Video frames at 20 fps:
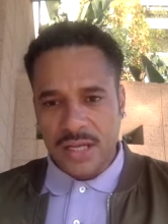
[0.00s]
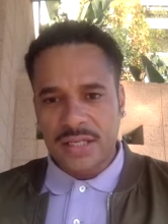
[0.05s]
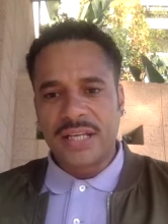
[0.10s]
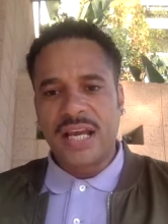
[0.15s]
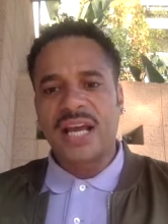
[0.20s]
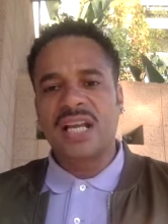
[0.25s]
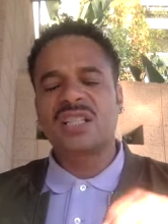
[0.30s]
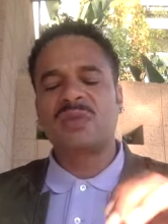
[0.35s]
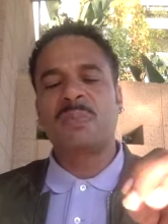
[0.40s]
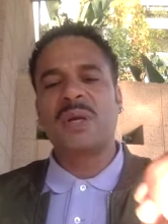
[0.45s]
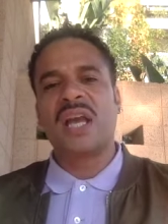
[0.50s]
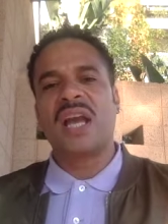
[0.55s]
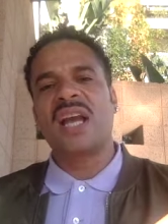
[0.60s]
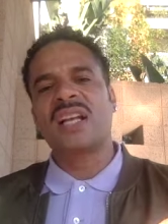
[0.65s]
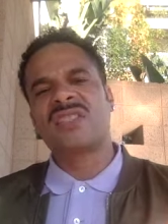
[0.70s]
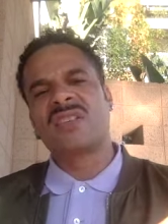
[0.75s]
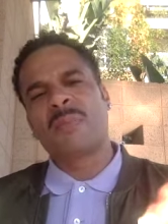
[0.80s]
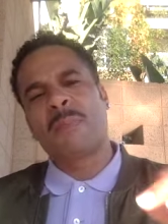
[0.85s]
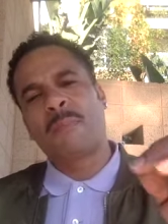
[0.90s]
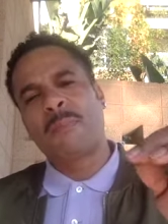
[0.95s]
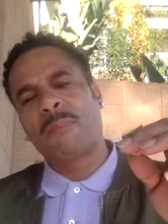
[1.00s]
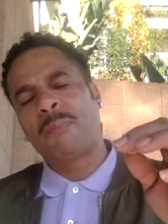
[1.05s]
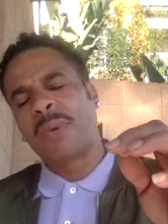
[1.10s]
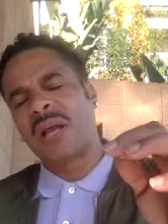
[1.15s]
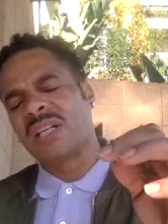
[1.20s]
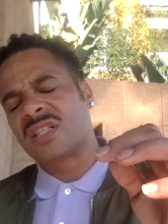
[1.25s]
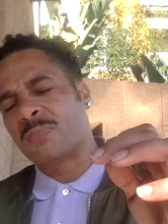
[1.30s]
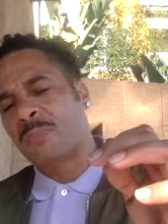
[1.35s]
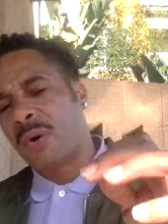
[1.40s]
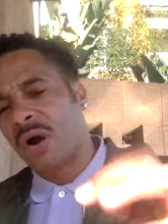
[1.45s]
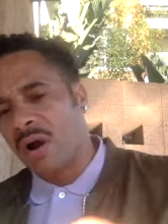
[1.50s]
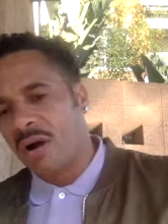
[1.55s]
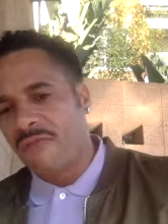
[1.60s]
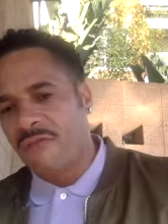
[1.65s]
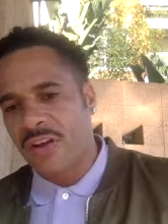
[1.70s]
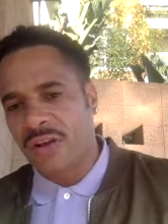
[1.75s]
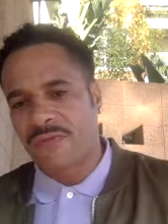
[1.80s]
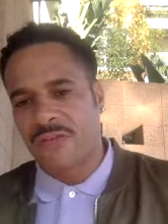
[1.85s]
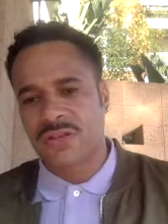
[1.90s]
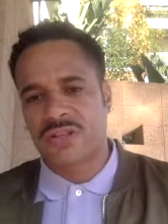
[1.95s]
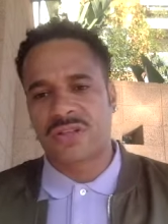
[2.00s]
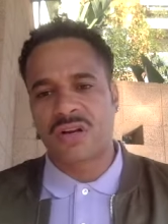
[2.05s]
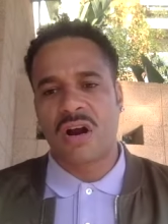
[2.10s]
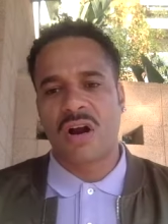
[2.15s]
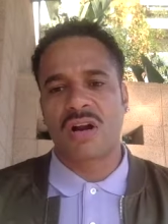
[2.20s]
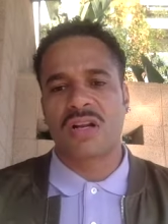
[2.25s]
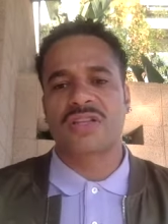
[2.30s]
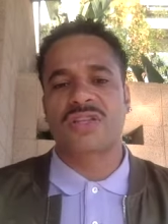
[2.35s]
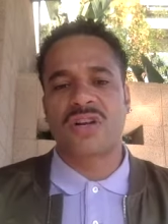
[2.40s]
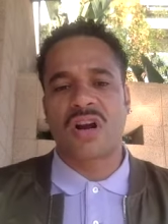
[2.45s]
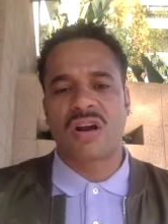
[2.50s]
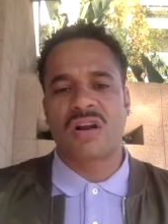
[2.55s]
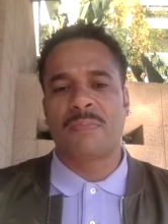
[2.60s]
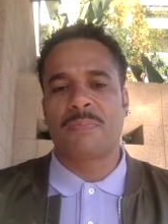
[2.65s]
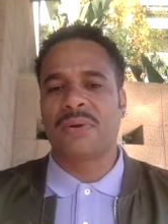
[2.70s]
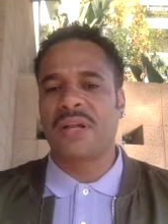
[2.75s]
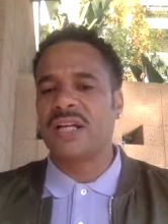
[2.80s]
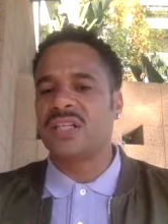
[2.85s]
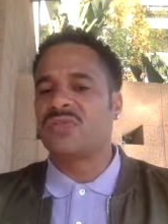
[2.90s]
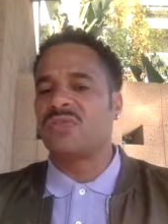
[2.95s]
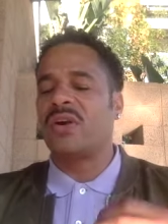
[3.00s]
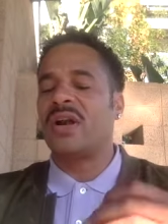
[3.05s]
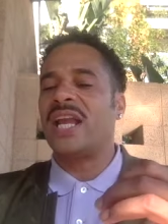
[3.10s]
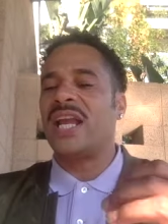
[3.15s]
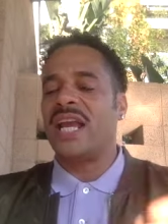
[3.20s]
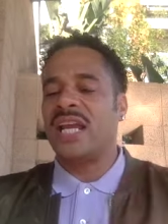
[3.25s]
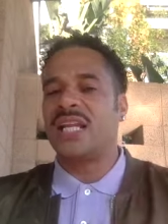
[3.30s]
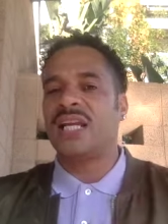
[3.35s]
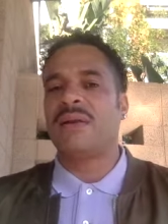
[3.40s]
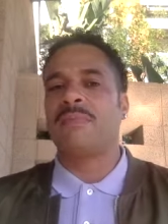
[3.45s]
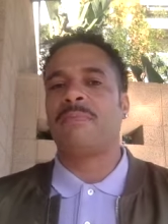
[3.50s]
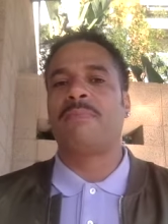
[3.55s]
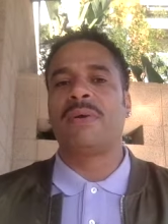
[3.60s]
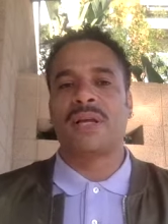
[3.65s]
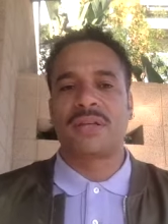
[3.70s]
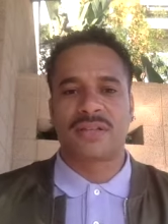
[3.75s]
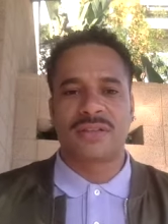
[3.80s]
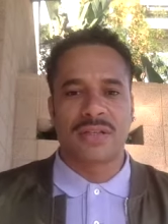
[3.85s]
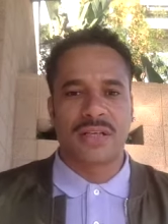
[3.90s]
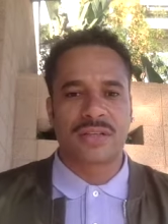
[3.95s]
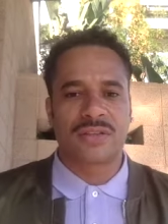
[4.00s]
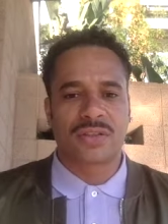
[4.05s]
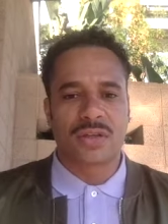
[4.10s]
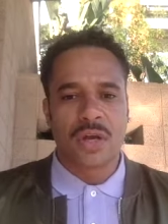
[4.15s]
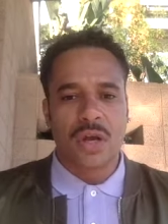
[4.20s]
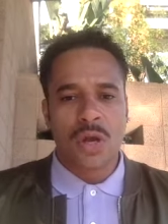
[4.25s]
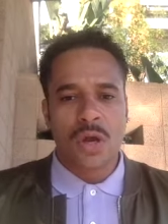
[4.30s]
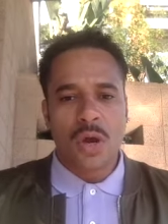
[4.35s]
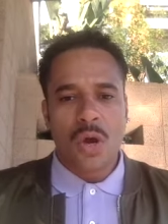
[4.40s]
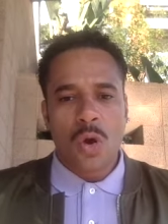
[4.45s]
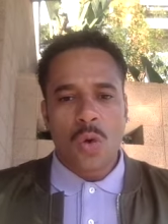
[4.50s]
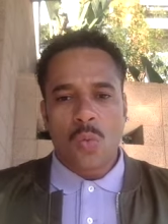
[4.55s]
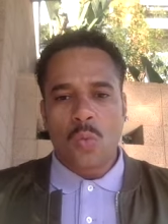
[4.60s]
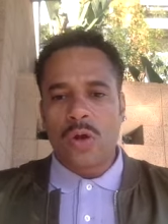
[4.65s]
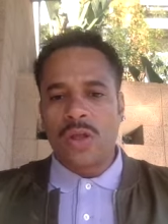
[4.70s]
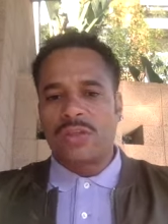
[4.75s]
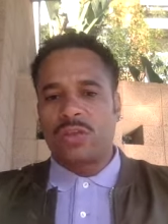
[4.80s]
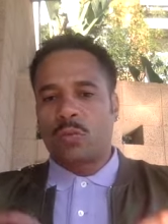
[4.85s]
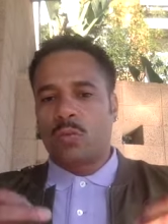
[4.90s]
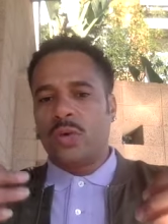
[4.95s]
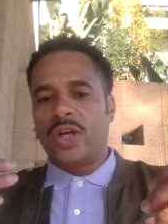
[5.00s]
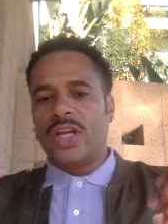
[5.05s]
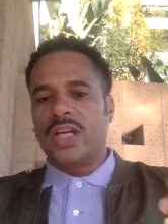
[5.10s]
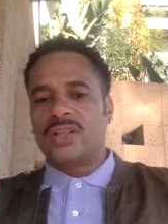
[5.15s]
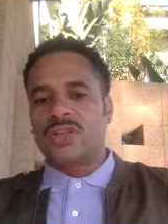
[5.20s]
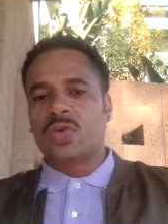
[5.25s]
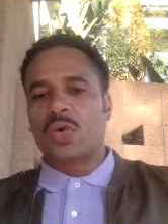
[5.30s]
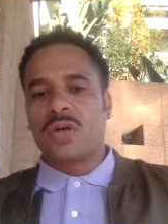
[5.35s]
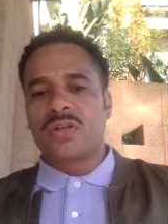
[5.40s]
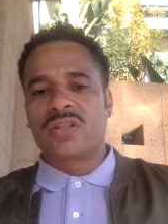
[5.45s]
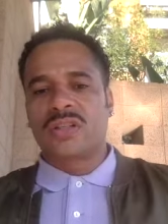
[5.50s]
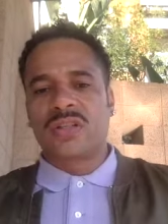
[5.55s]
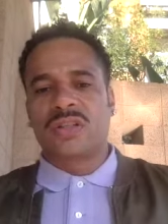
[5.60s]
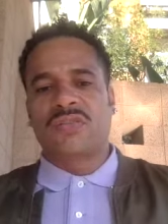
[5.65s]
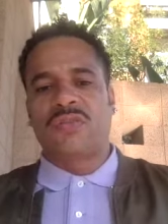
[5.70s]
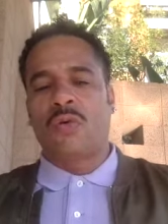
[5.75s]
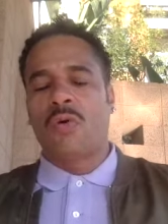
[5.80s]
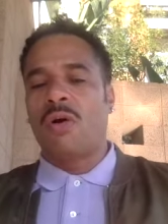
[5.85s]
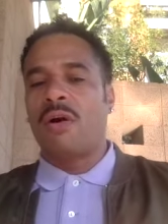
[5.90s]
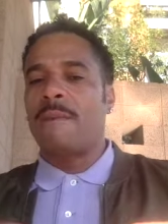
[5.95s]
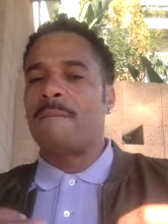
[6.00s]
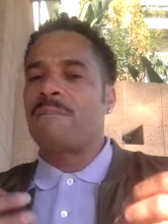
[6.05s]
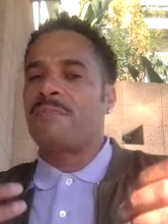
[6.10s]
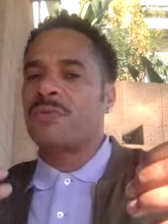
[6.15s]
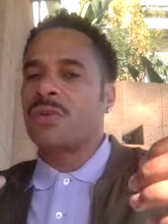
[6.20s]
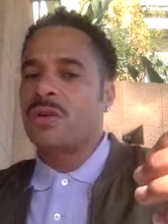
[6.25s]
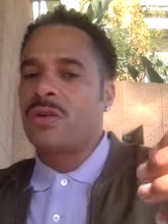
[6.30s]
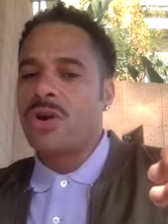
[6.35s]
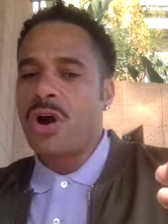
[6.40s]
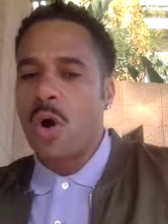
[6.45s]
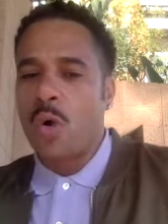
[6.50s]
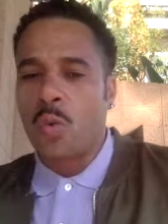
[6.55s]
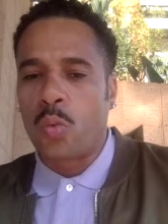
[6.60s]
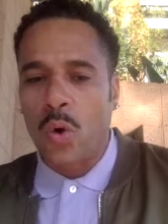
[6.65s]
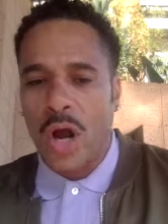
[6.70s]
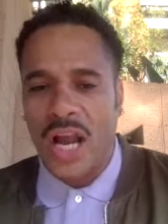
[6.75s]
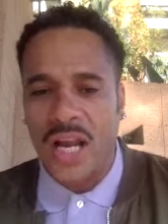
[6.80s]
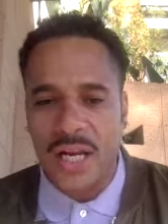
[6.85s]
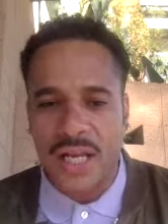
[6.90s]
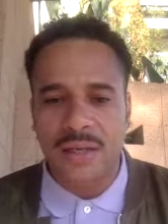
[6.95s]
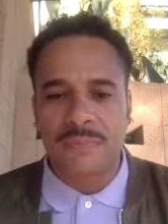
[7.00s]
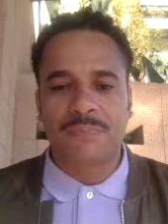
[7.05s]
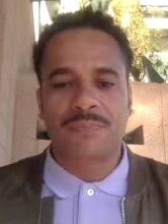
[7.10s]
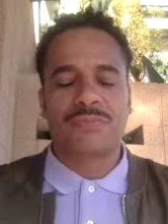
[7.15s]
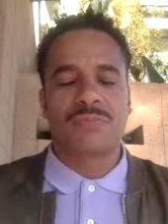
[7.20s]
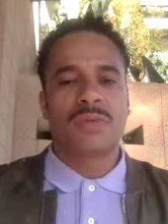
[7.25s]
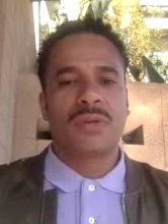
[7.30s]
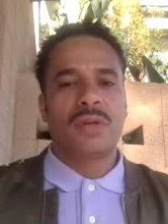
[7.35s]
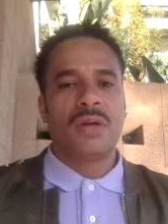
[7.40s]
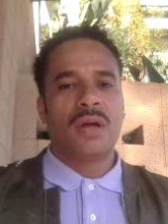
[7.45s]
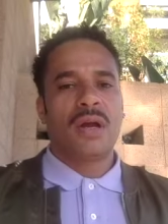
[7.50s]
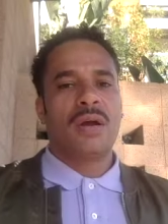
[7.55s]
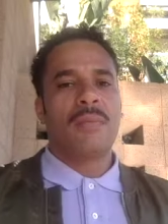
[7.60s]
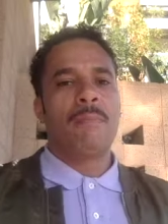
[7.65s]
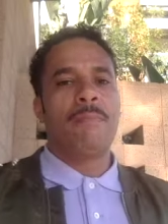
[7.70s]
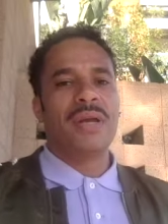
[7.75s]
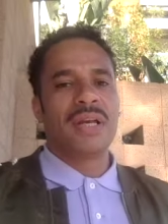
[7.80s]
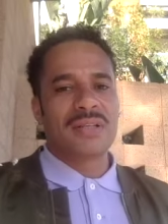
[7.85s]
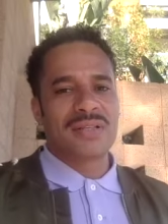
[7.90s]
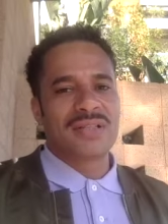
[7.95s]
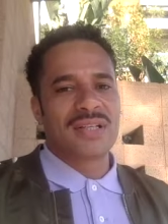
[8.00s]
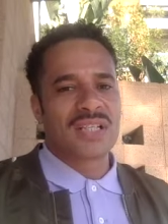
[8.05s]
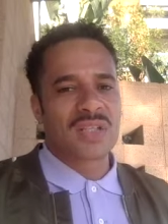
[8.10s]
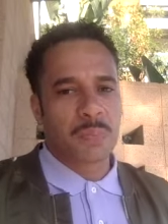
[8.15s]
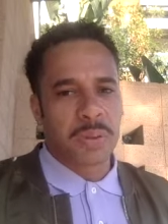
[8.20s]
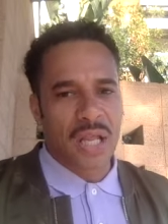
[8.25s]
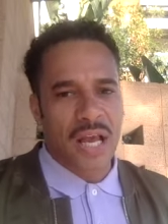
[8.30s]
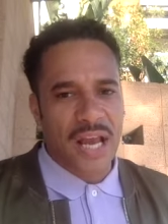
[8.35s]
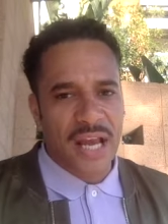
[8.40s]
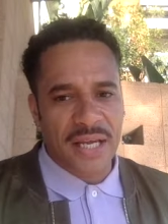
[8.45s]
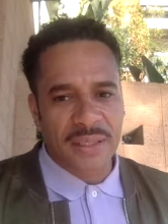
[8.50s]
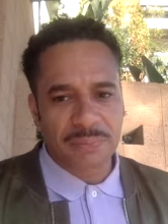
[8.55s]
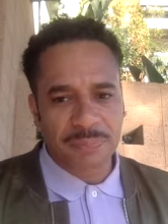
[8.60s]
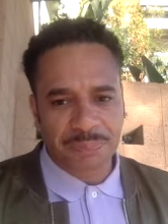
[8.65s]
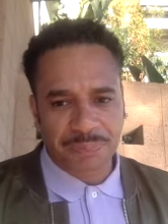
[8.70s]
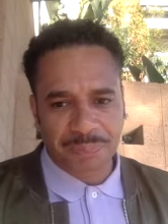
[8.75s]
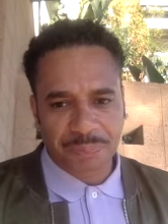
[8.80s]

The SBA is, a, is perfect for start, starting place for any business with resources for, you know, writing a business plan,